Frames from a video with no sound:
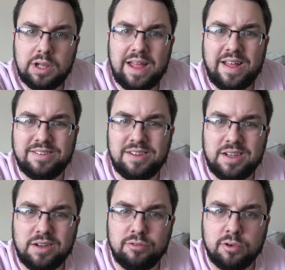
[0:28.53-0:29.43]
Let that
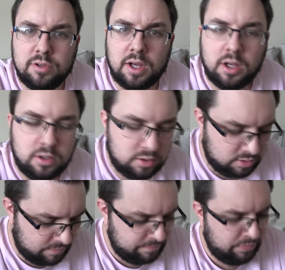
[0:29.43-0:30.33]
sink in for a second.
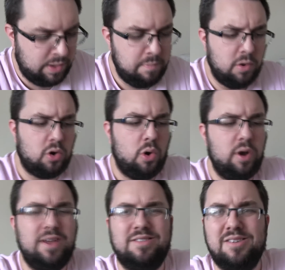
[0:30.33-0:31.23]

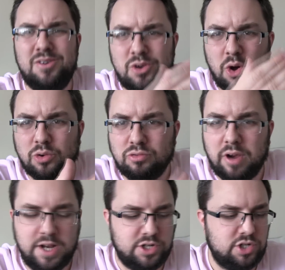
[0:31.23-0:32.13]
McCoys
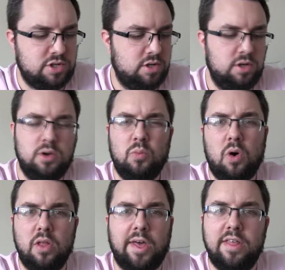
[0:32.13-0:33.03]
Non-Ridged.
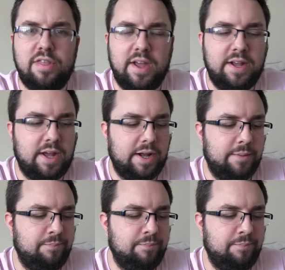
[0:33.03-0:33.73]
What are they thinking?